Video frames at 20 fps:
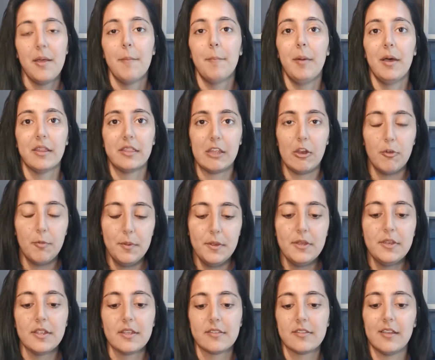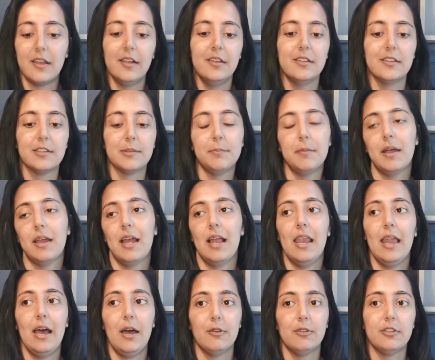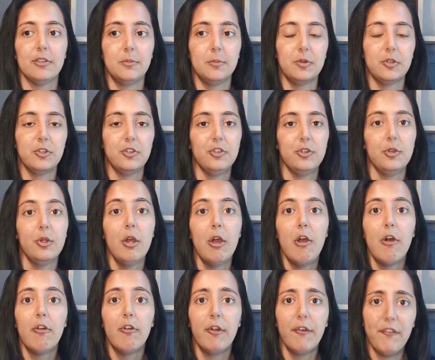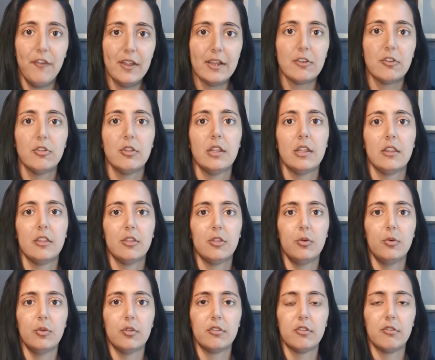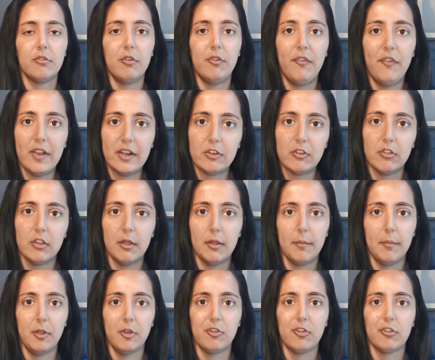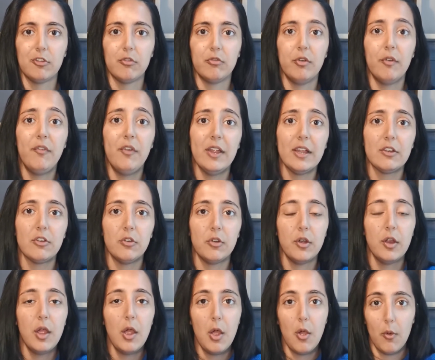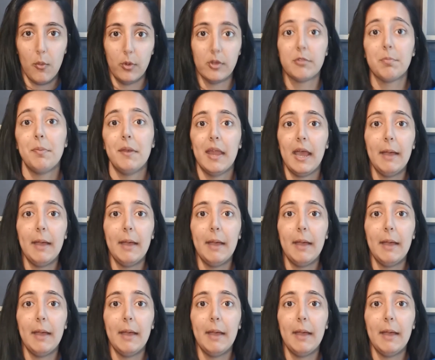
But a therapeutic silence might allow someone to reflect on their thoughts, reflect on their emotions, and reflect on what's been